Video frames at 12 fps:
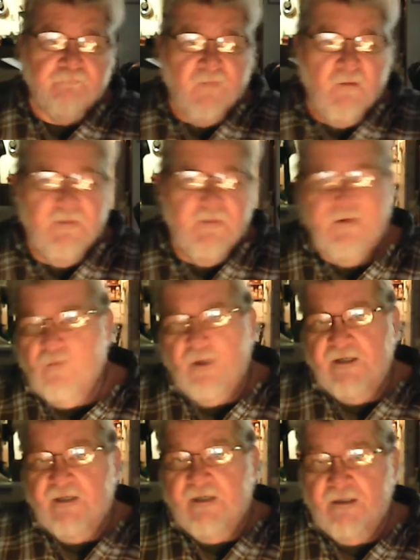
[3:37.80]
But either way,
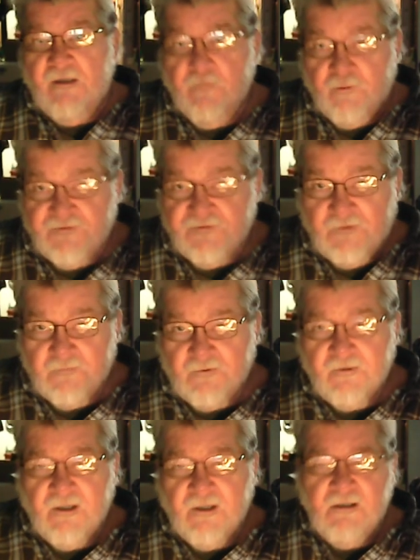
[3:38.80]
you end up with something,
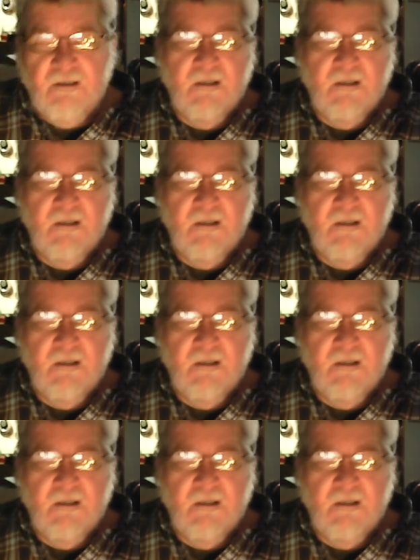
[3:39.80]
right?